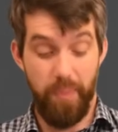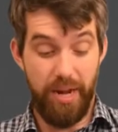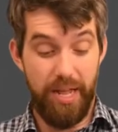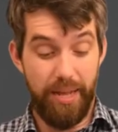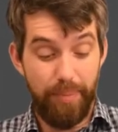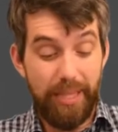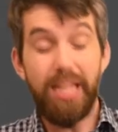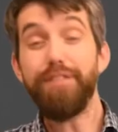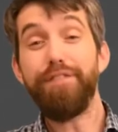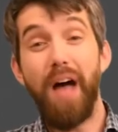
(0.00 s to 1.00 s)
but
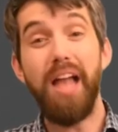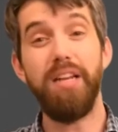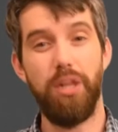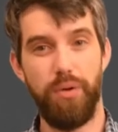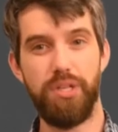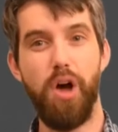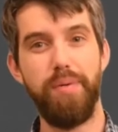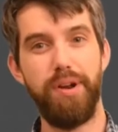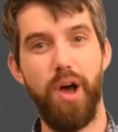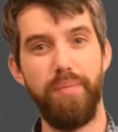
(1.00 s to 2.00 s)
let's find a lowest common
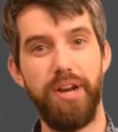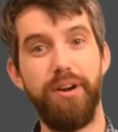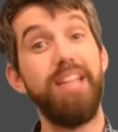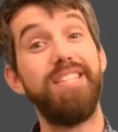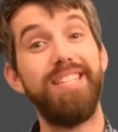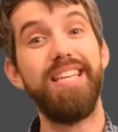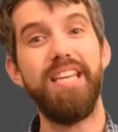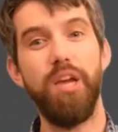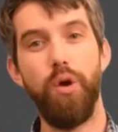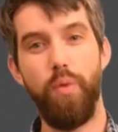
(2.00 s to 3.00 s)
denominator and
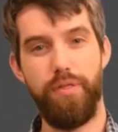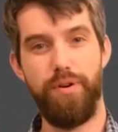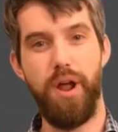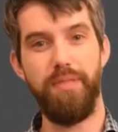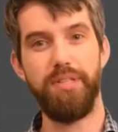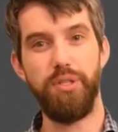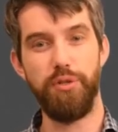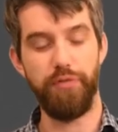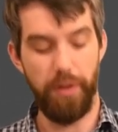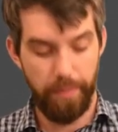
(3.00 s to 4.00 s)
see whether or not this is
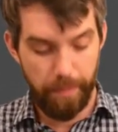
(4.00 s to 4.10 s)
useful.